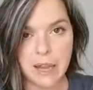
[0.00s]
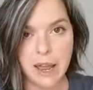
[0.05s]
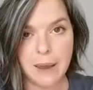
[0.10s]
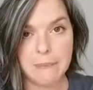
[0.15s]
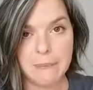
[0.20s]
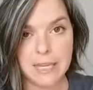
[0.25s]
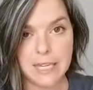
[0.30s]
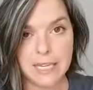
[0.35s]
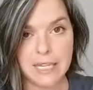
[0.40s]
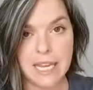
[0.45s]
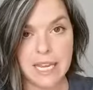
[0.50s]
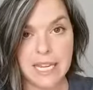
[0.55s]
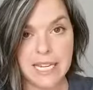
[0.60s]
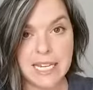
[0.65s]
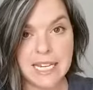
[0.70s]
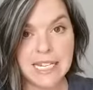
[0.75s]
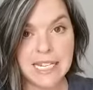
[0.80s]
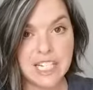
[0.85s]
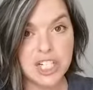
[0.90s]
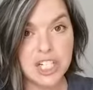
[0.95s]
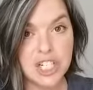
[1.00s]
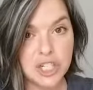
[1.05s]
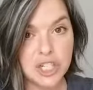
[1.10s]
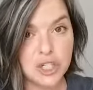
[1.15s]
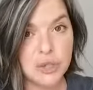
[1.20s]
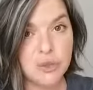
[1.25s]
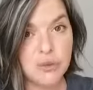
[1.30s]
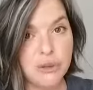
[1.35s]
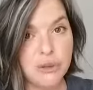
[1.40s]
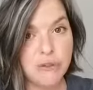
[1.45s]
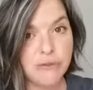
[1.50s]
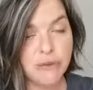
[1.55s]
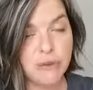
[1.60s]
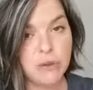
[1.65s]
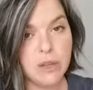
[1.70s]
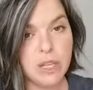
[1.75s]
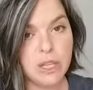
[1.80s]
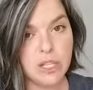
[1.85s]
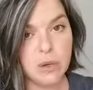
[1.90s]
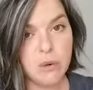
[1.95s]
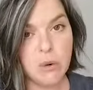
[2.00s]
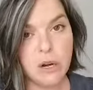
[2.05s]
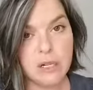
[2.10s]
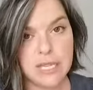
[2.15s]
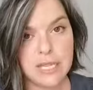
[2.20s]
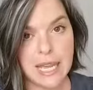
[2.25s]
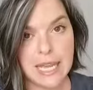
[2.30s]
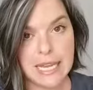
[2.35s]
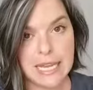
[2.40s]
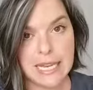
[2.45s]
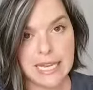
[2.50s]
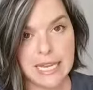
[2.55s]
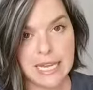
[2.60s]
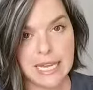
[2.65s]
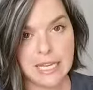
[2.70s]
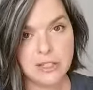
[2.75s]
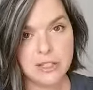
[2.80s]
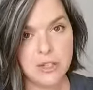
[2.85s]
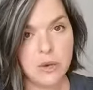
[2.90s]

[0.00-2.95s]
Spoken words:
I mean in addition to the food that you are taking in.